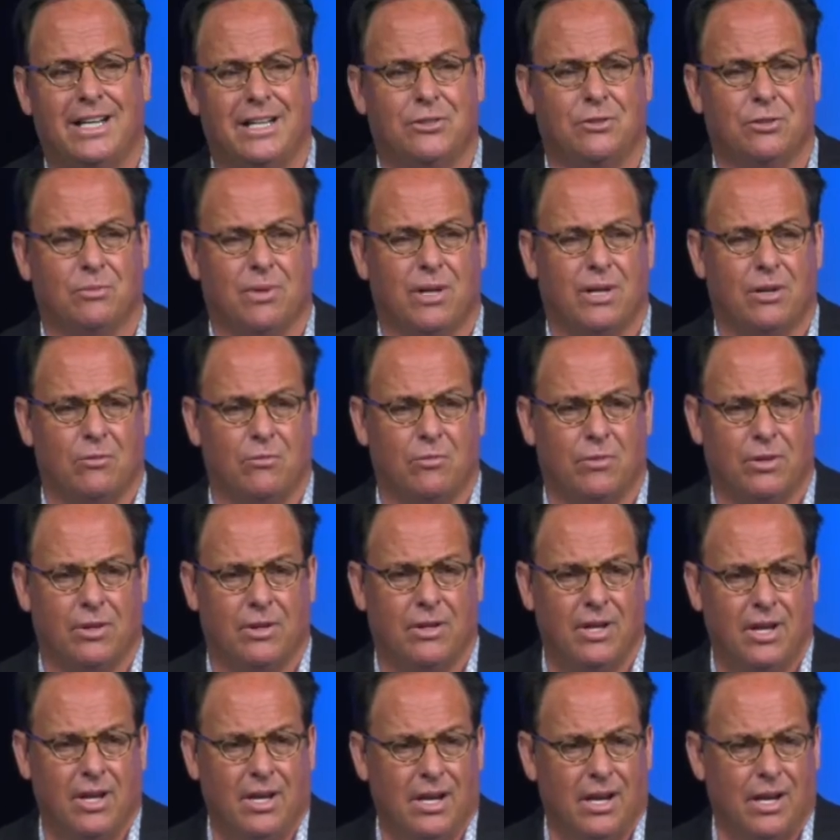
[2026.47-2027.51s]
into it, but I don't want
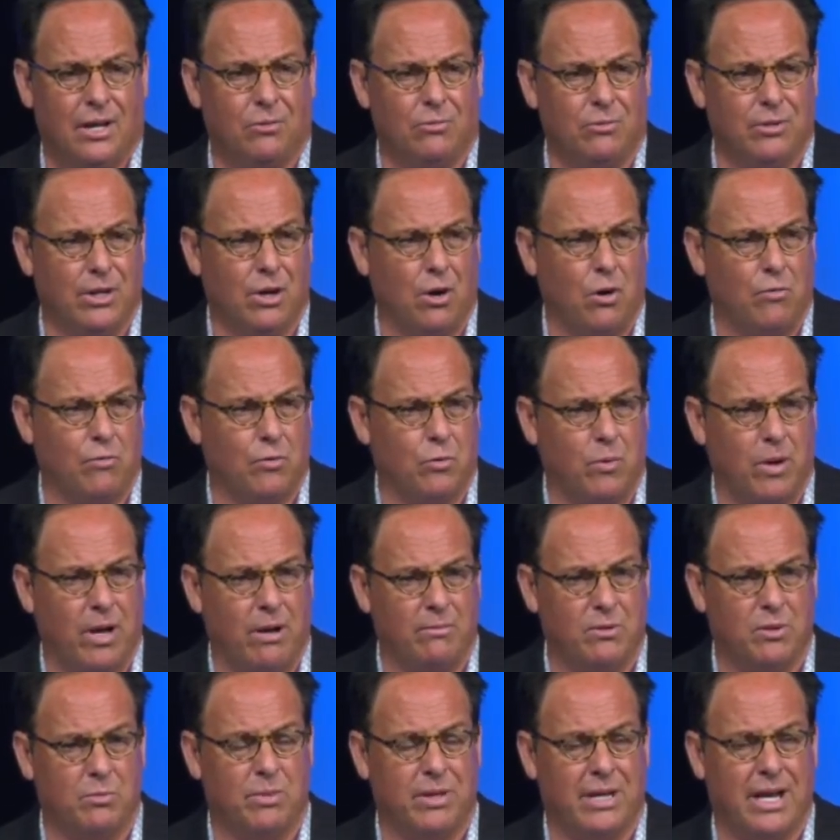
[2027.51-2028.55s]
to I don't want to overwhelm
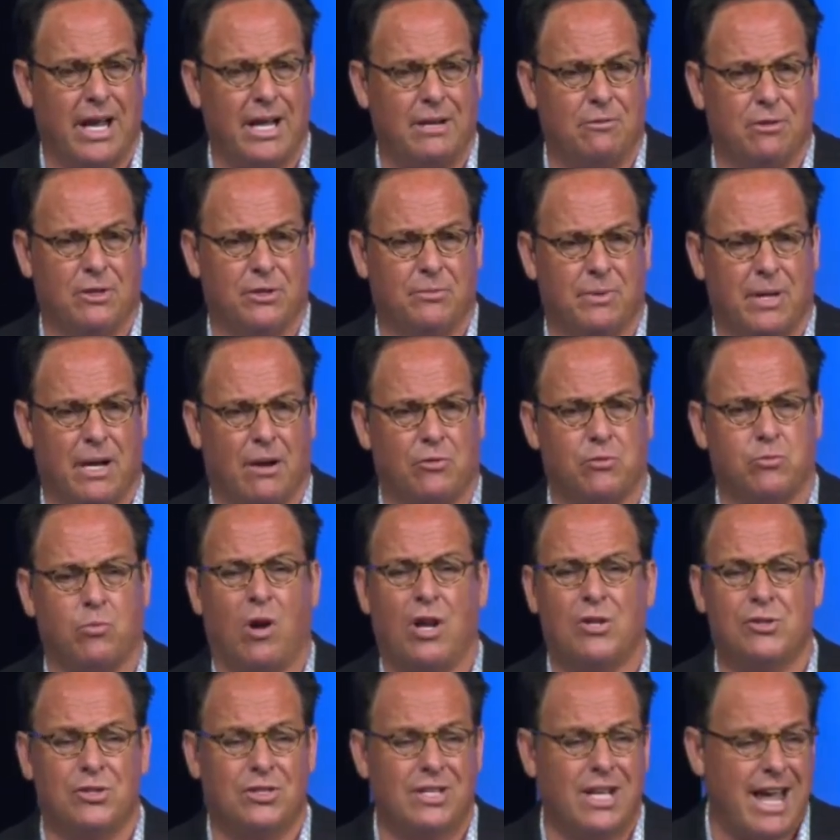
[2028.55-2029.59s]
you. But hang with me. I was
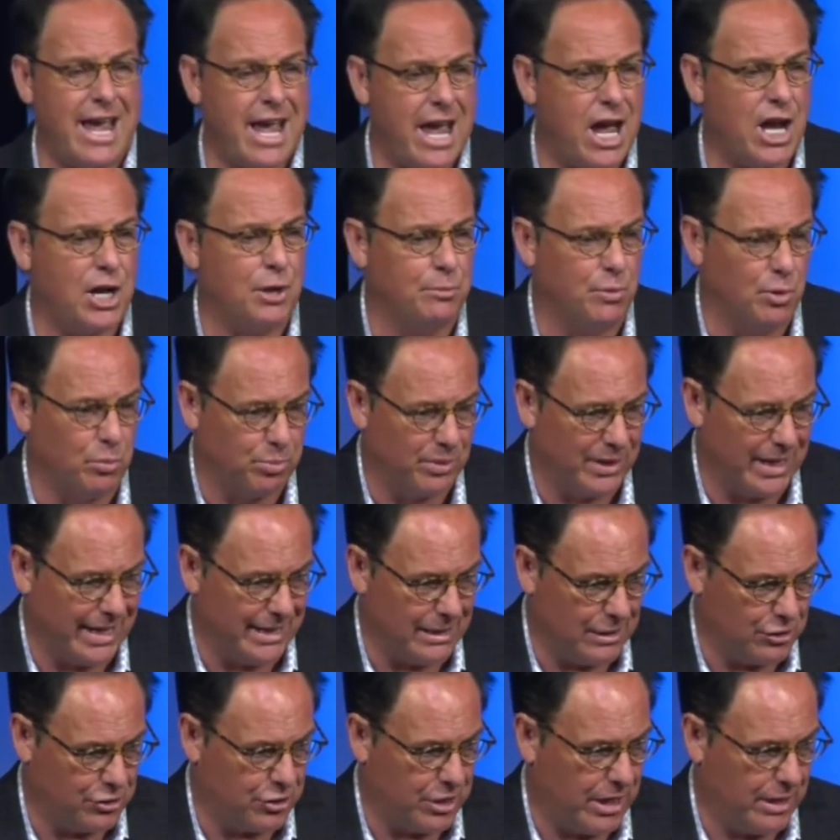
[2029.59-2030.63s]
watching the Animal
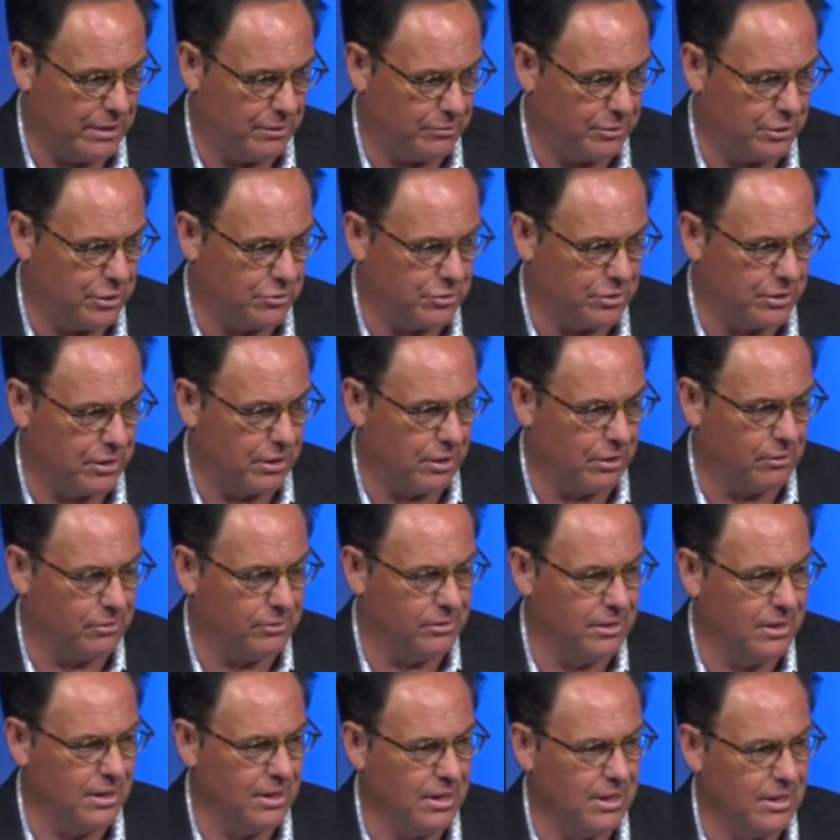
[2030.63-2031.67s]
Planet channel years ago.
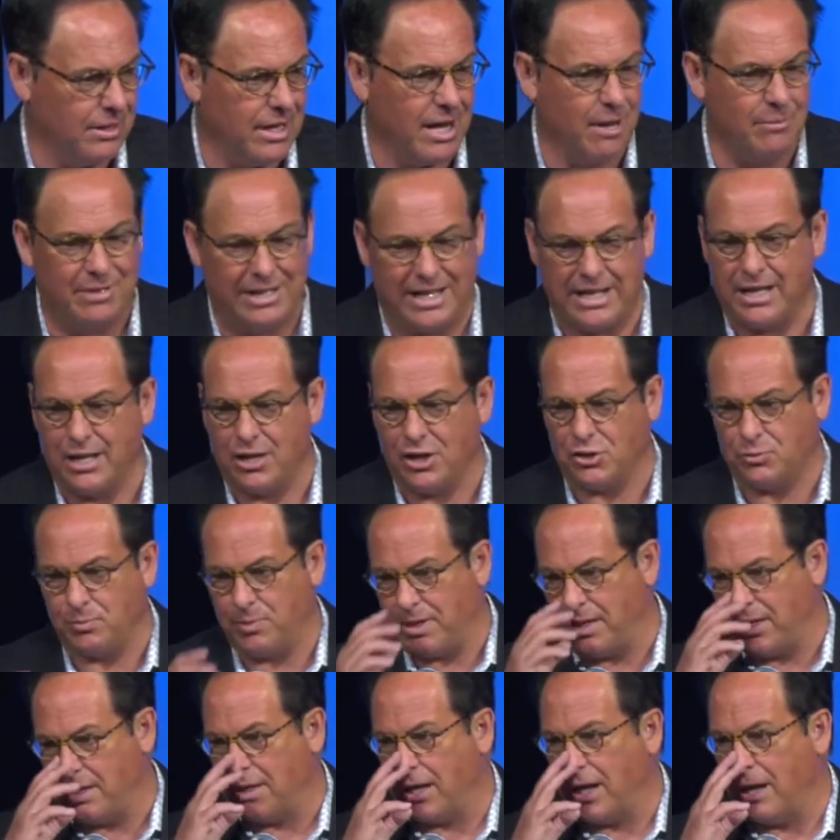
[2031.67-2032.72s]
Now I'm an
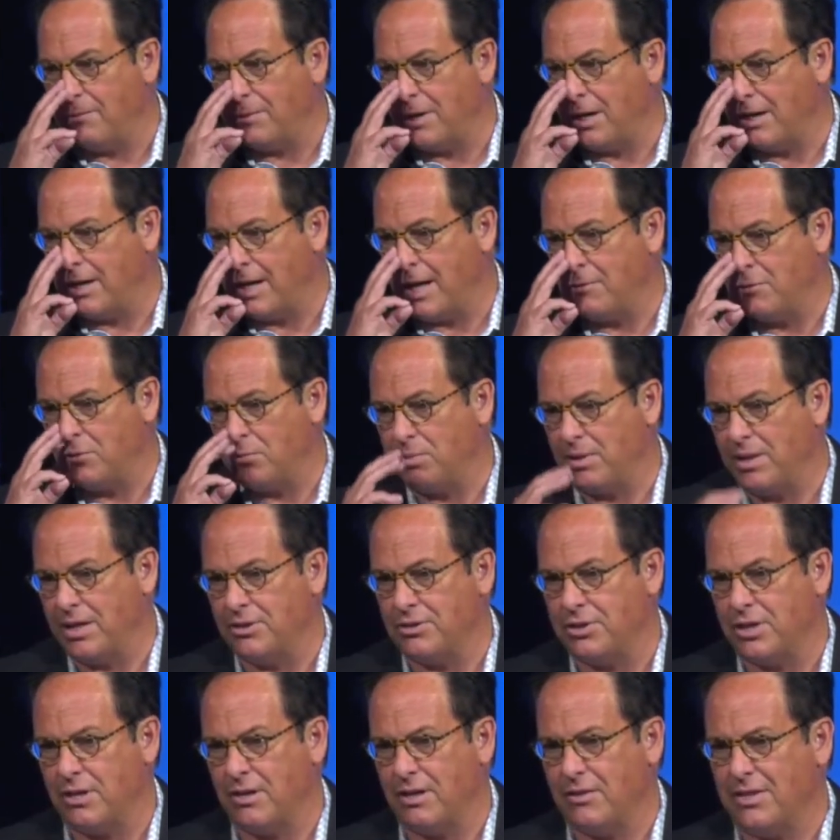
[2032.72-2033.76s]
ESPN guy. I'm not an Animal Planet
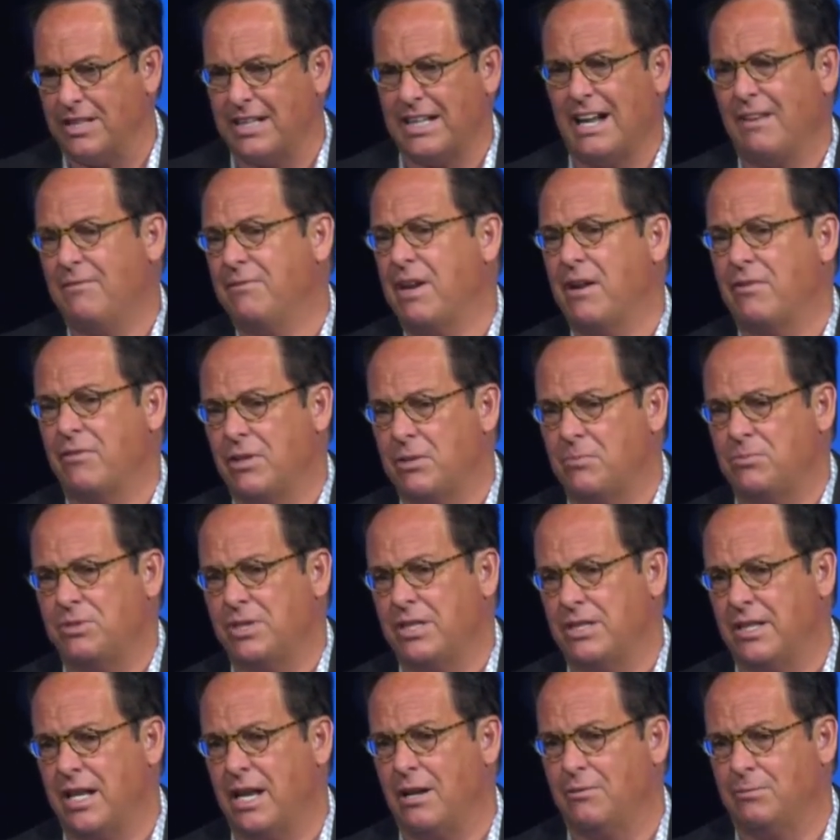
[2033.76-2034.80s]
channel. I think I've never even
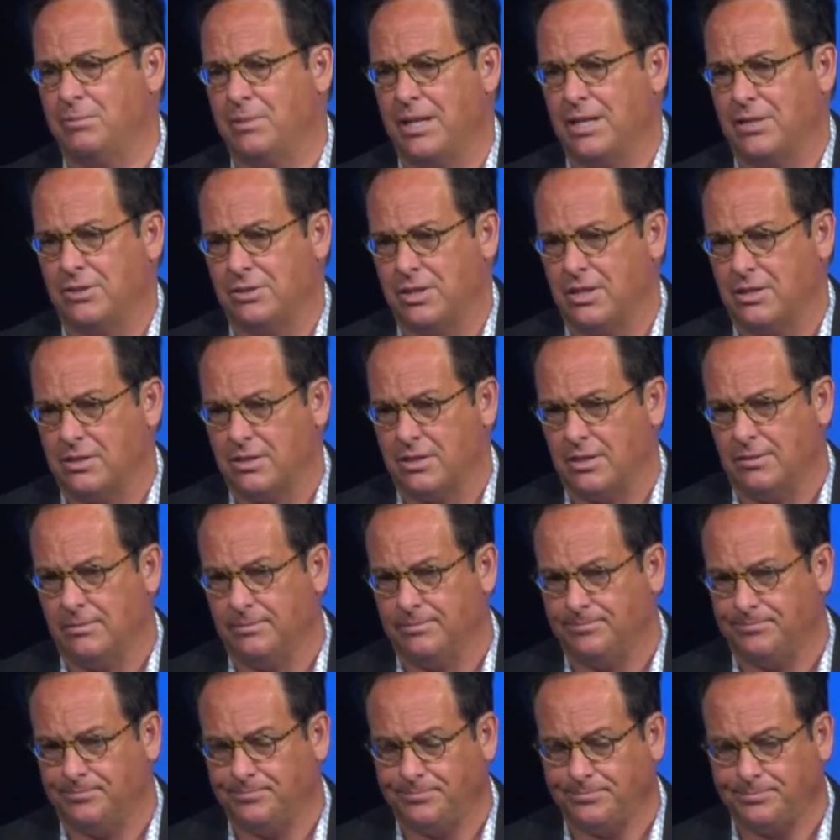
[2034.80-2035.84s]
seen the Animal Planet since then.
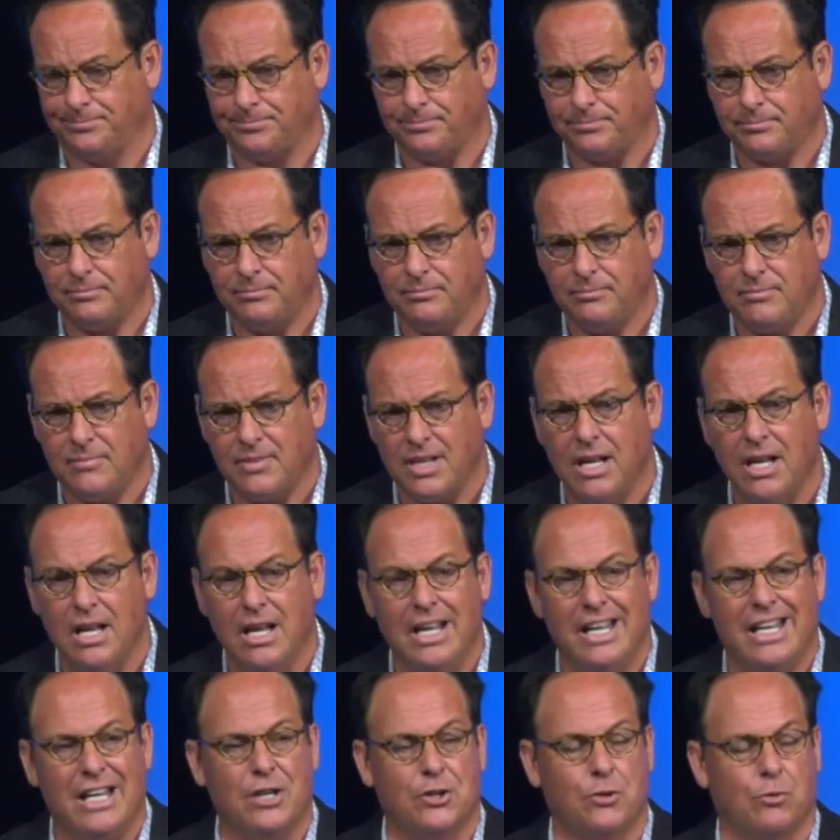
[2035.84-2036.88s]

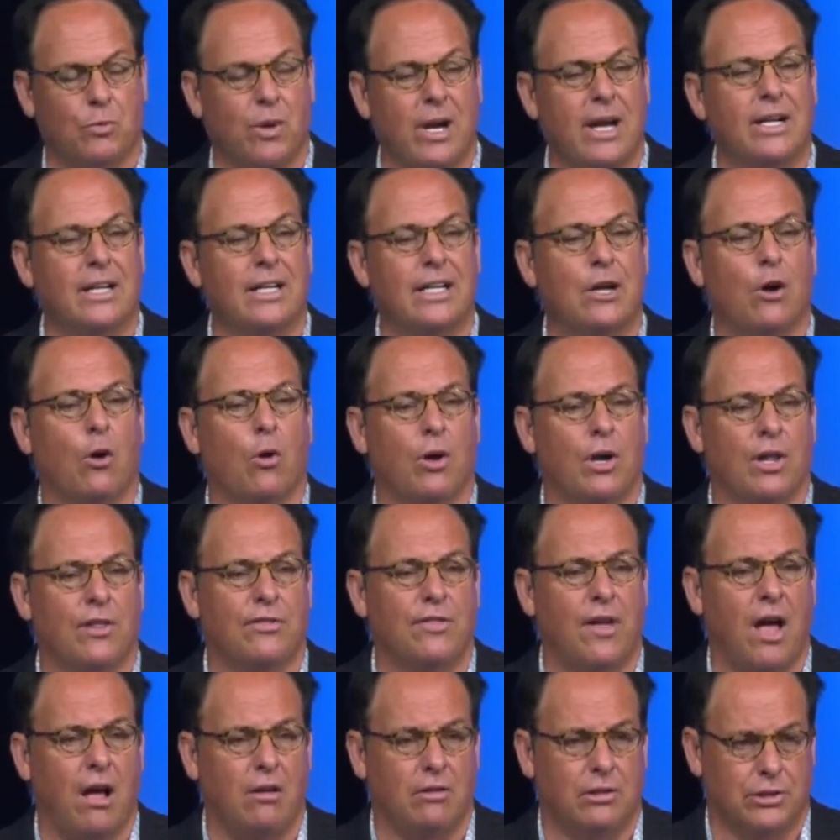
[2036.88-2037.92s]
Israeli
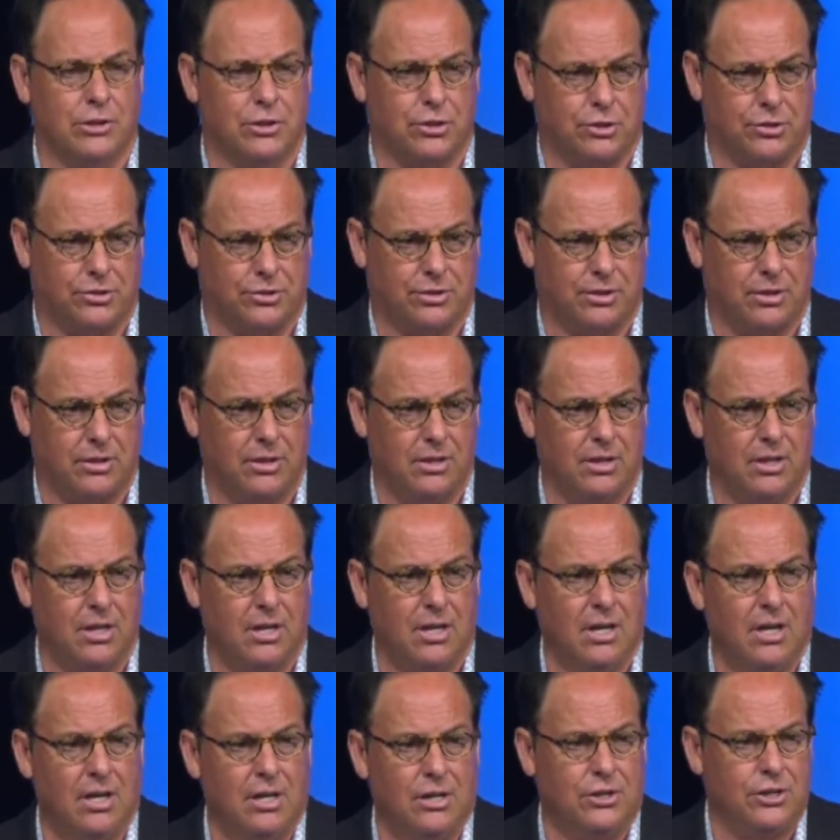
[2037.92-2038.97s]
ornithologist.
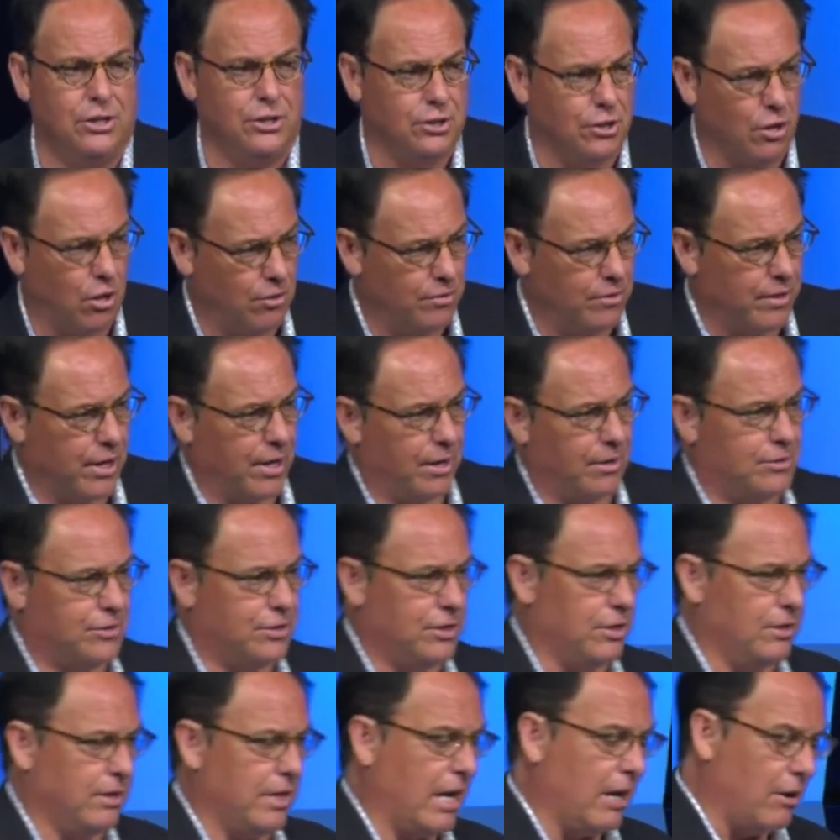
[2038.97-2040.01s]
She's on there.
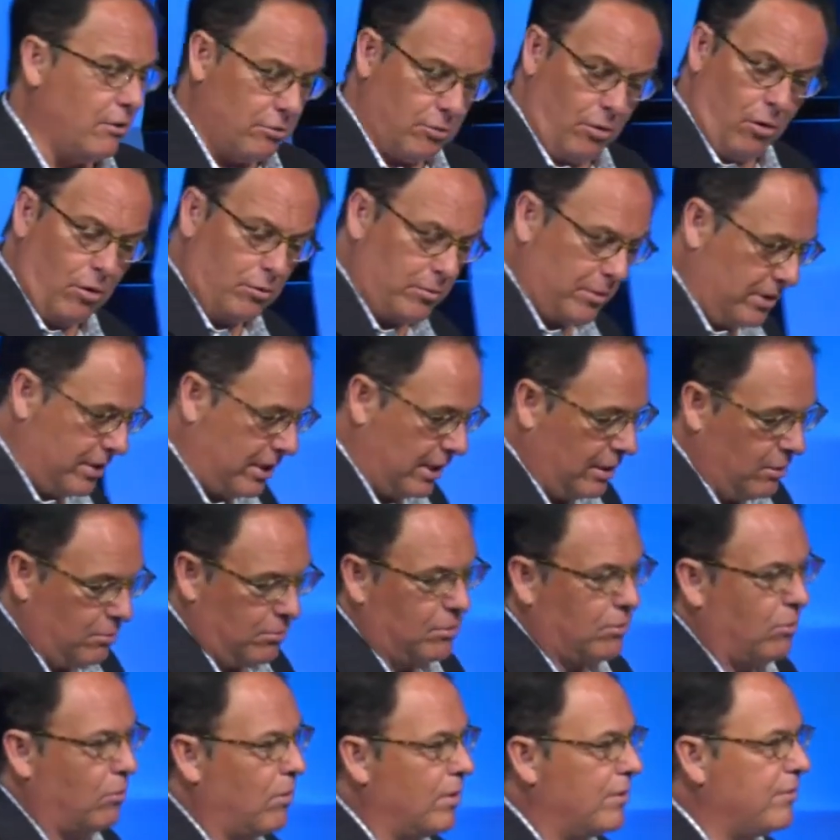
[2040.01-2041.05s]
She, now the only reason I know what
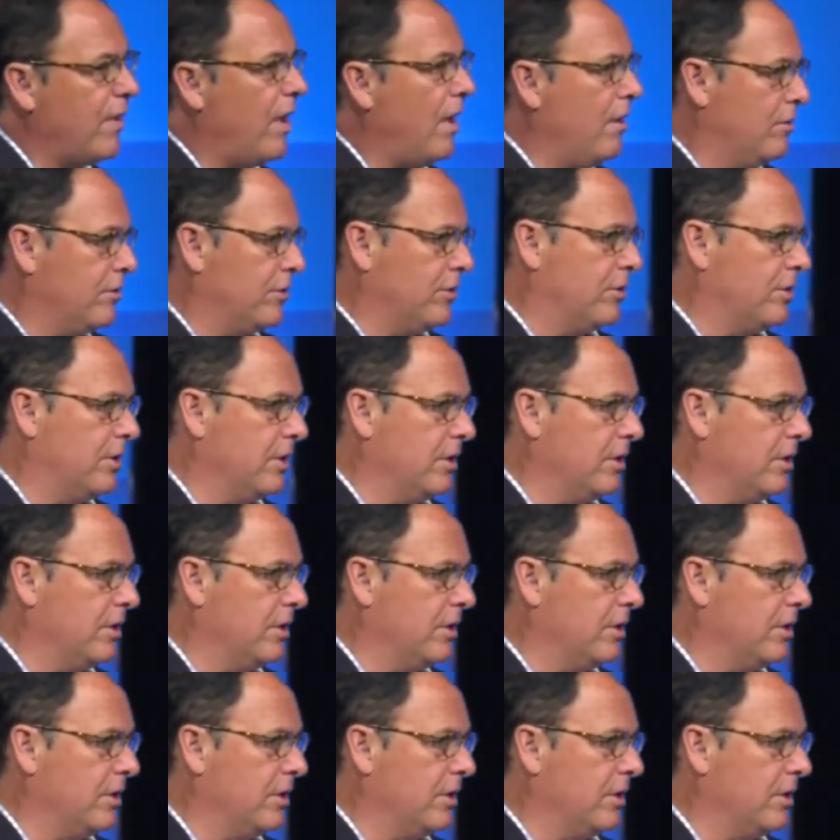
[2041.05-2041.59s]
an ornithologist